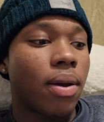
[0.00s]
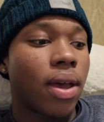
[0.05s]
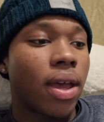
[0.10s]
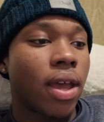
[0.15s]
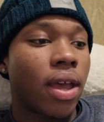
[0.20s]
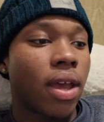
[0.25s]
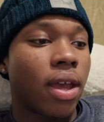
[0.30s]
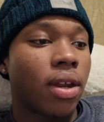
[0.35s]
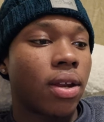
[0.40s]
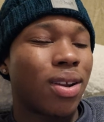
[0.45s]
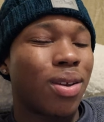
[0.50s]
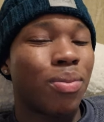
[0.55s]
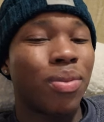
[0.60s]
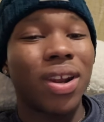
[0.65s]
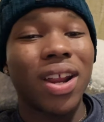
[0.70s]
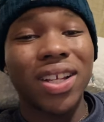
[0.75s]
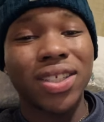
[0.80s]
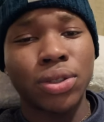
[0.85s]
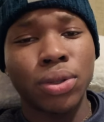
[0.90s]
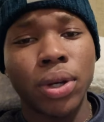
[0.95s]
And I mean,
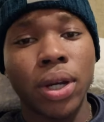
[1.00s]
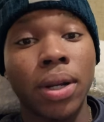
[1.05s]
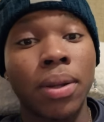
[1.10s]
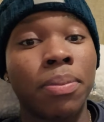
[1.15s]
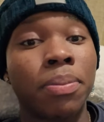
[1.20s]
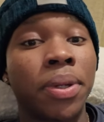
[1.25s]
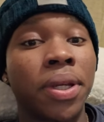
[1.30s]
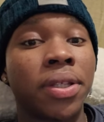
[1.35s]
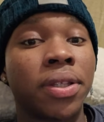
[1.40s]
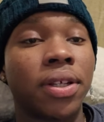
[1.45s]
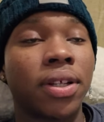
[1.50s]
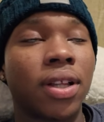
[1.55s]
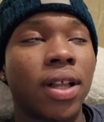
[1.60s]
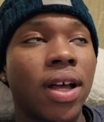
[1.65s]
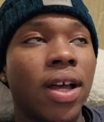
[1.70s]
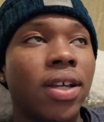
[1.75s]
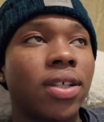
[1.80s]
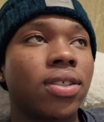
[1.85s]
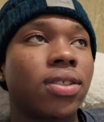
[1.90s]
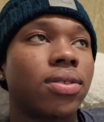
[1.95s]
I still gotta be in the
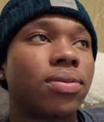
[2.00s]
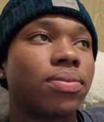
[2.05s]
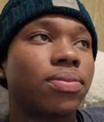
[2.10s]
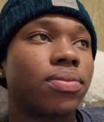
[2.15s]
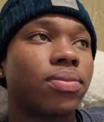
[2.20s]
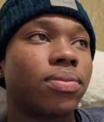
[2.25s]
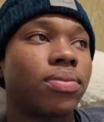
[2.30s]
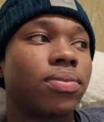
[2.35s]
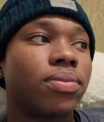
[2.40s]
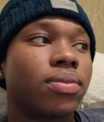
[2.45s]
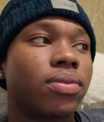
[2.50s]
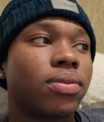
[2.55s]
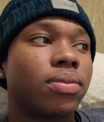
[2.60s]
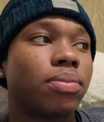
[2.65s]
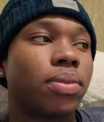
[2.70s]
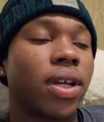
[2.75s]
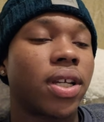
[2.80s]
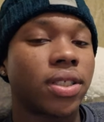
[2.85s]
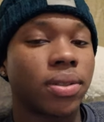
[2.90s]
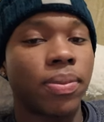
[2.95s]
class
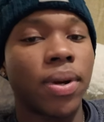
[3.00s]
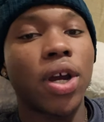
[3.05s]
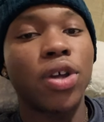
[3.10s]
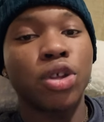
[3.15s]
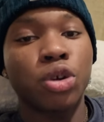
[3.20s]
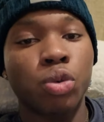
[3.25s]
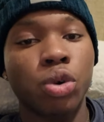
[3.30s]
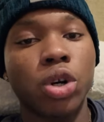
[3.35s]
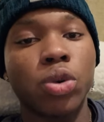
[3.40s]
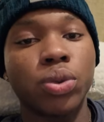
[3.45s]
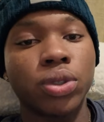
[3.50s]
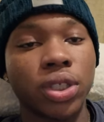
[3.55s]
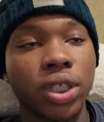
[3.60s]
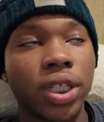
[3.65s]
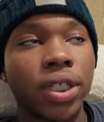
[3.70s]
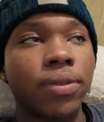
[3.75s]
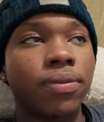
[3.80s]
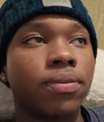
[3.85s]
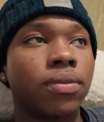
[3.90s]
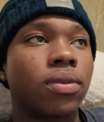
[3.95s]
because my other work was
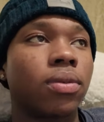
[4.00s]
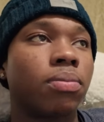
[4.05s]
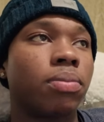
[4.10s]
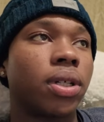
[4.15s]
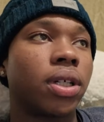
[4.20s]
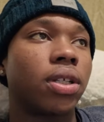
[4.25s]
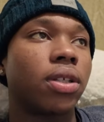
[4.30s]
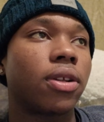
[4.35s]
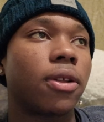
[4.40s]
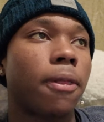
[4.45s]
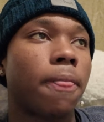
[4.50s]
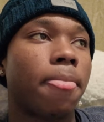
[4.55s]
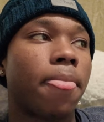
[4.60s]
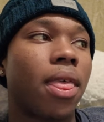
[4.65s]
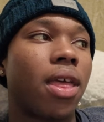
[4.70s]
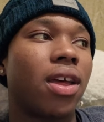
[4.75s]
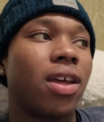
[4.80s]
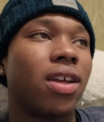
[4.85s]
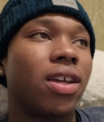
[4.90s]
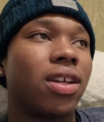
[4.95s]
good, but
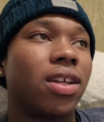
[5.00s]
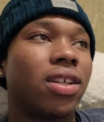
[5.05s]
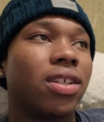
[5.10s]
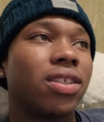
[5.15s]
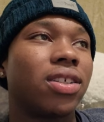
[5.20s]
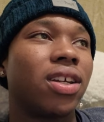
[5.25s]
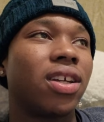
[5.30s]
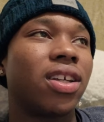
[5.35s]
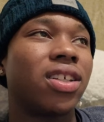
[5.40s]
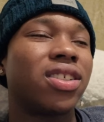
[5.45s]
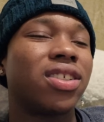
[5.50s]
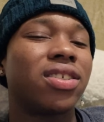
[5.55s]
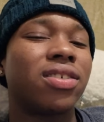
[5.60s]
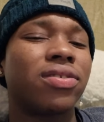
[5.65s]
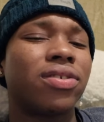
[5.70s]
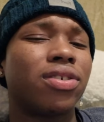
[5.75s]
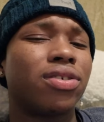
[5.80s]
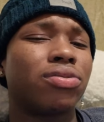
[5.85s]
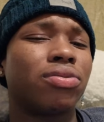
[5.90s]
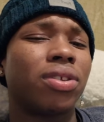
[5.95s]
it just
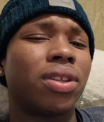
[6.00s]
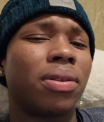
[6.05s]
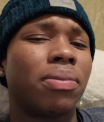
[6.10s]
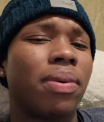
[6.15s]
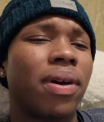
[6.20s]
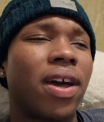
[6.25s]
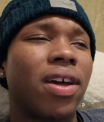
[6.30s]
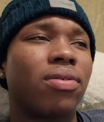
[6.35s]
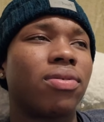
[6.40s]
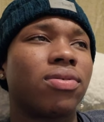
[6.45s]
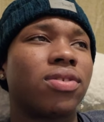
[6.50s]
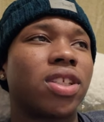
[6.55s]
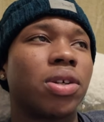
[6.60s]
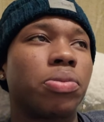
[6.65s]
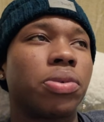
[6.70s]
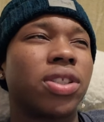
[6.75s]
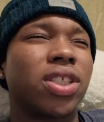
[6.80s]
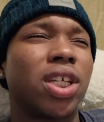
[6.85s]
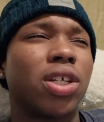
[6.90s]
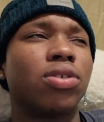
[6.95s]
feels really bad when
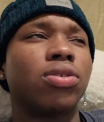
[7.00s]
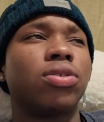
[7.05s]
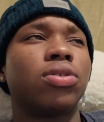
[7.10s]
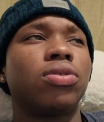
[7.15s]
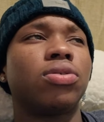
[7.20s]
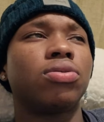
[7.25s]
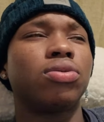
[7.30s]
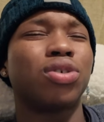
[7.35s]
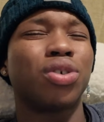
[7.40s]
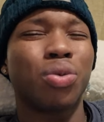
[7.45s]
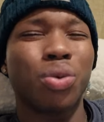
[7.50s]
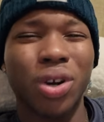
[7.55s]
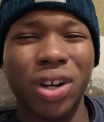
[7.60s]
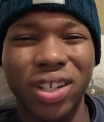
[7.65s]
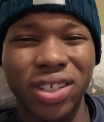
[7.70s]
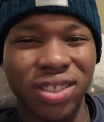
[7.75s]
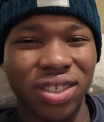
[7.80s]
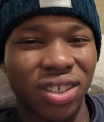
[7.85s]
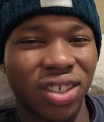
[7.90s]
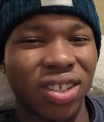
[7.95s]
someone tells you your work
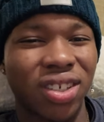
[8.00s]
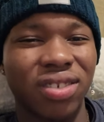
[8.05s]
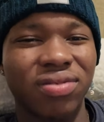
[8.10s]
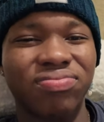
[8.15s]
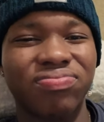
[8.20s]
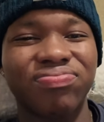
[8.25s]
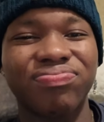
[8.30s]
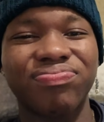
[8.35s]
isn't good.